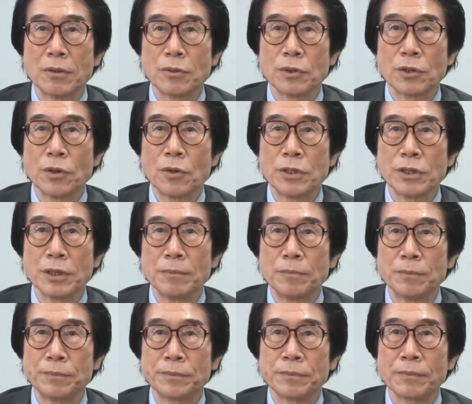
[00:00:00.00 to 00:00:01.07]

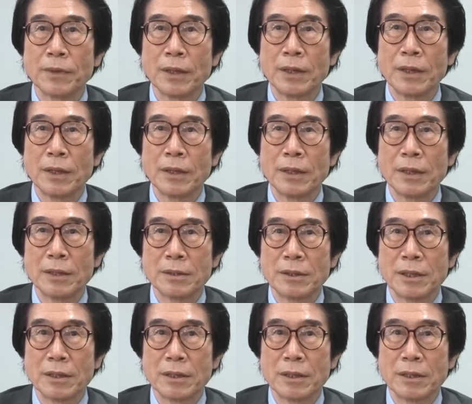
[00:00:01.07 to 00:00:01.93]
consortium has